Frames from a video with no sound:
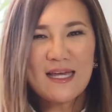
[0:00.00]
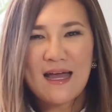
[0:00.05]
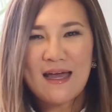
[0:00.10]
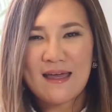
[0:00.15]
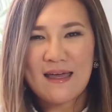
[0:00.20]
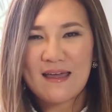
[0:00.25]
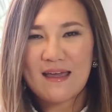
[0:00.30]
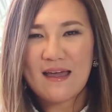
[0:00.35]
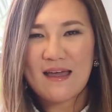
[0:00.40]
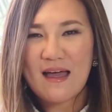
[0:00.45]

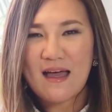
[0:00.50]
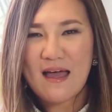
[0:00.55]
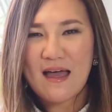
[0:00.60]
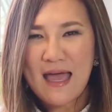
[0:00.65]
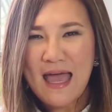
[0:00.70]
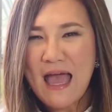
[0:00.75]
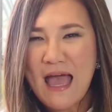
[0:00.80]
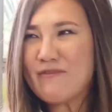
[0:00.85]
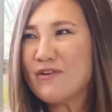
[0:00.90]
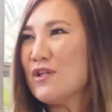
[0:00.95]
like
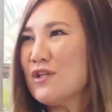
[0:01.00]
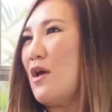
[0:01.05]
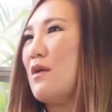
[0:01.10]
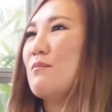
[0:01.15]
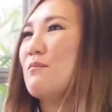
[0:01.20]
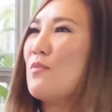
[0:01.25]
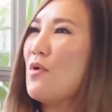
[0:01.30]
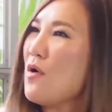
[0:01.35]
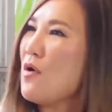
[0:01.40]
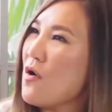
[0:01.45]
I have a
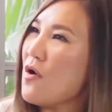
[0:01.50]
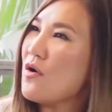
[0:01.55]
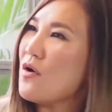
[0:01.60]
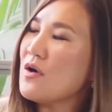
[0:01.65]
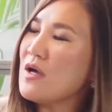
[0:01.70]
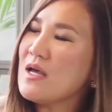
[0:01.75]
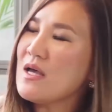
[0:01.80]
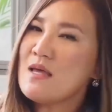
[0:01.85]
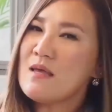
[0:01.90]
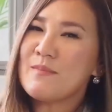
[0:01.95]
lot more,
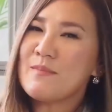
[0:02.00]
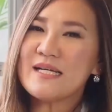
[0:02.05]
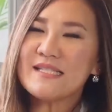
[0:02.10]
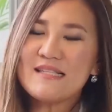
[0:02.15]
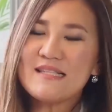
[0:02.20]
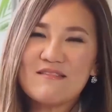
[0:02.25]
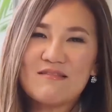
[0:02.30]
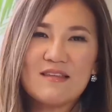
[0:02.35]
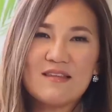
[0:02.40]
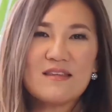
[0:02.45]

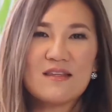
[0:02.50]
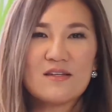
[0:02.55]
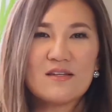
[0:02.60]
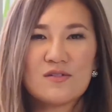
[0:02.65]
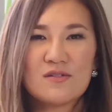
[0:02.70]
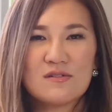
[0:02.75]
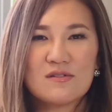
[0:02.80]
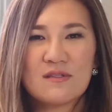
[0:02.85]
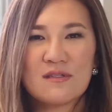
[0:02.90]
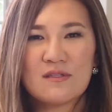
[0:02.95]
because I think that
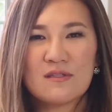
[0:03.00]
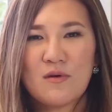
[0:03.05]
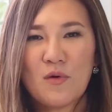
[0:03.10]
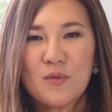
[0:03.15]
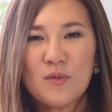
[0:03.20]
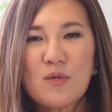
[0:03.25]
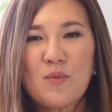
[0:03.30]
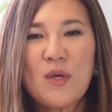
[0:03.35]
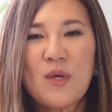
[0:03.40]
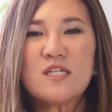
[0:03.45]
the
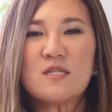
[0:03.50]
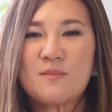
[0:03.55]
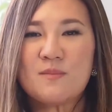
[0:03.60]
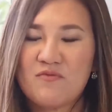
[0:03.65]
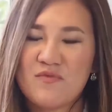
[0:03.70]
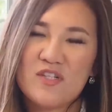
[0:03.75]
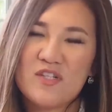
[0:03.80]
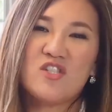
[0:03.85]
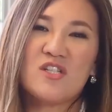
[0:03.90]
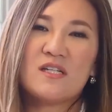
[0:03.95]
only way to
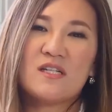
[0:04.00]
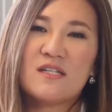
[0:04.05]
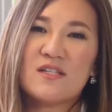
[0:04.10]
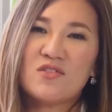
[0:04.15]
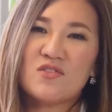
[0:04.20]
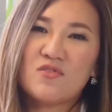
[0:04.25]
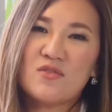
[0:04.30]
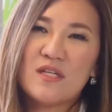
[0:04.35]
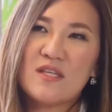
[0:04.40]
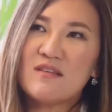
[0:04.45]
be richer
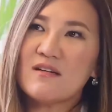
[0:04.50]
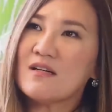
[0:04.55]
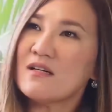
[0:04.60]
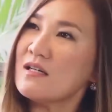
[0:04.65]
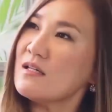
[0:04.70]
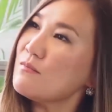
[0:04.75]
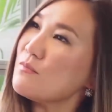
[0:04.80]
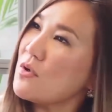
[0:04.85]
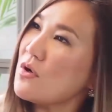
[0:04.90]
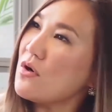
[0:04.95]
is to either
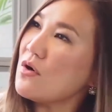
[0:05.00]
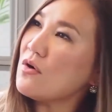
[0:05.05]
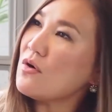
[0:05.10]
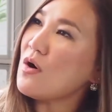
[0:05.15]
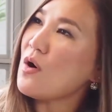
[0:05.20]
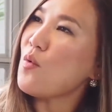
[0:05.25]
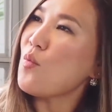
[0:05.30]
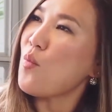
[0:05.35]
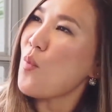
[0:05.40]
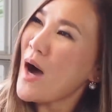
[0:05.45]
earn more
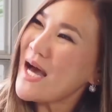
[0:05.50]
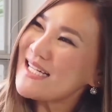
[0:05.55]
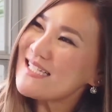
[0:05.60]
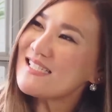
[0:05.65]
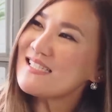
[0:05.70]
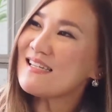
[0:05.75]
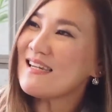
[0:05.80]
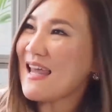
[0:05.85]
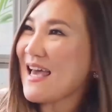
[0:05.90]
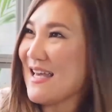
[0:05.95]
or
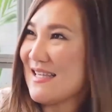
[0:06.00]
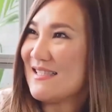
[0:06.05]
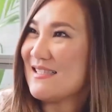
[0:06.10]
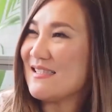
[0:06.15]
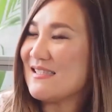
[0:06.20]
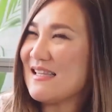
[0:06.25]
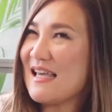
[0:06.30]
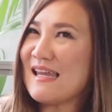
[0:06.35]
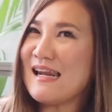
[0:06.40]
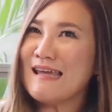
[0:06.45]
want
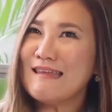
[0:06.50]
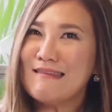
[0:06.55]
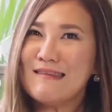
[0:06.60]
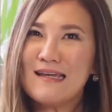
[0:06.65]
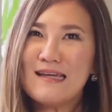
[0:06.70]
less. And I